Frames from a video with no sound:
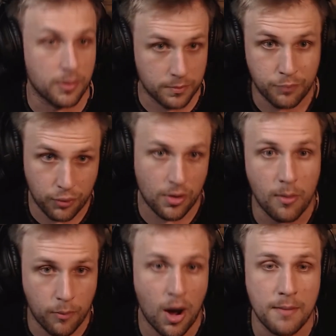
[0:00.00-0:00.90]

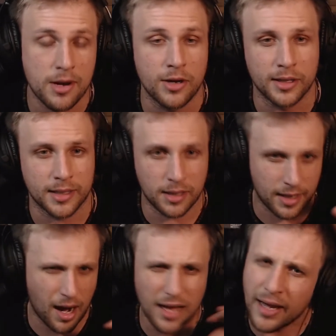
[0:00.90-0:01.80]
primarily. Like,
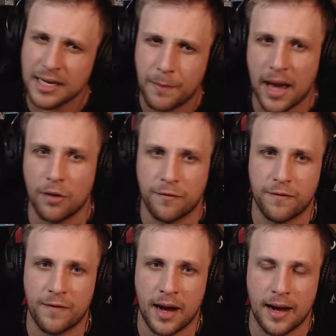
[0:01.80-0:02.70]
I liked
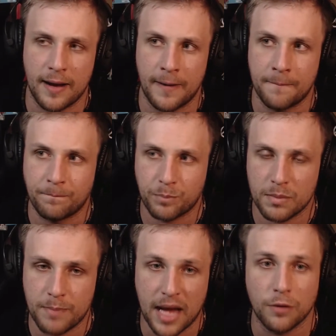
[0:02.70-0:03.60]

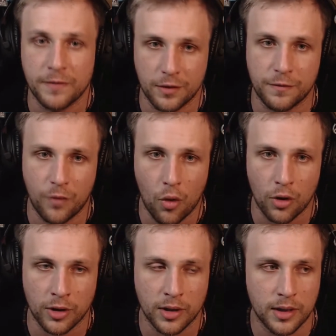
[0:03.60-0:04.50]
Battlefield
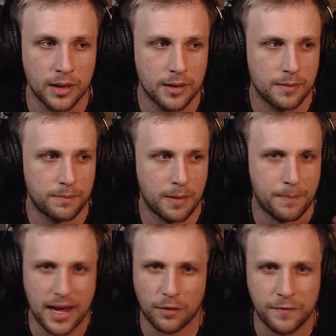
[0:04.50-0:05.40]
4, but
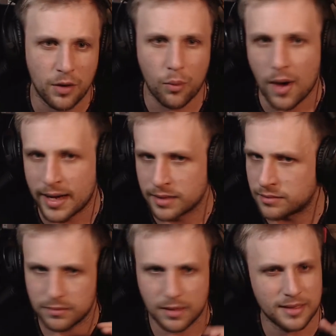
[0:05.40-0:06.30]
Battlefield 1
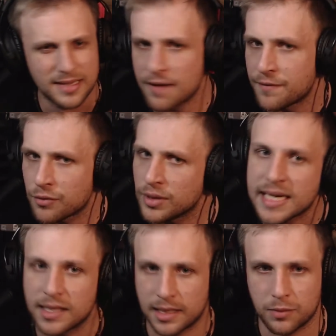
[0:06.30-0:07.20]
never really
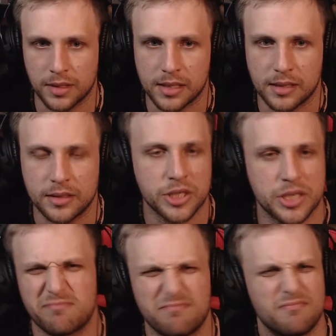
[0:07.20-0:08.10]
clicked with it.
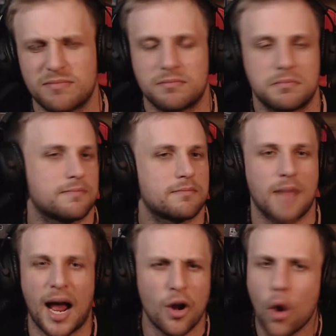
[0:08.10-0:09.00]
Just,
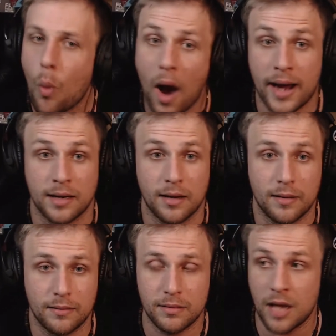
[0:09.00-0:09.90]
I don't know why.
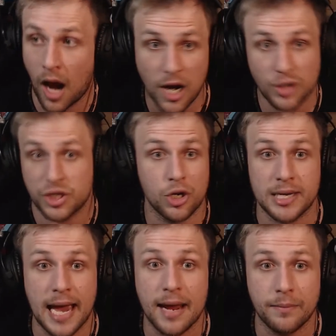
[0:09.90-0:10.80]
I know it's a good
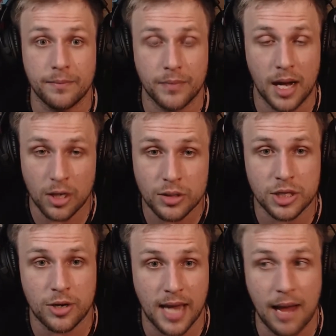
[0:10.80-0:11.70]
game. And
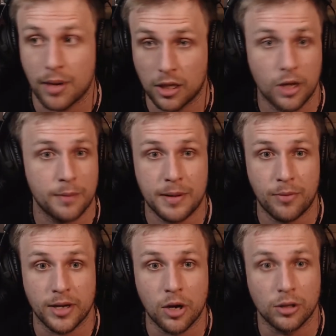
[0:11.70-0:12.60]
a lot of people
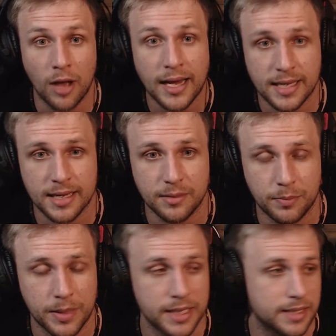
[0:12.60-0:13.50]
I know like it,
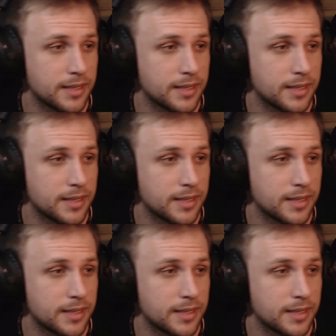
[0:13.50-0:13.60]
but